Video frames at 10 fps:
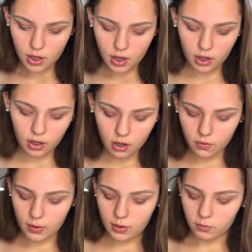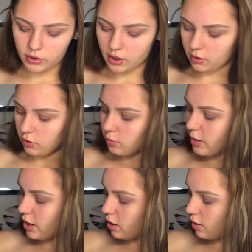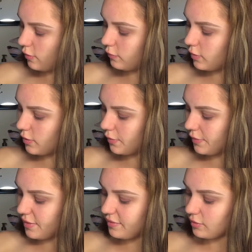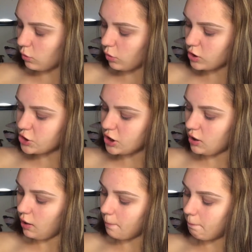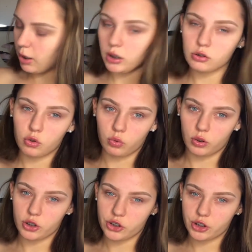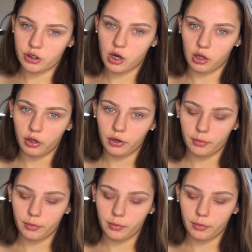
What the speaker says: and go in with a little bit of this orangey burnt orange color.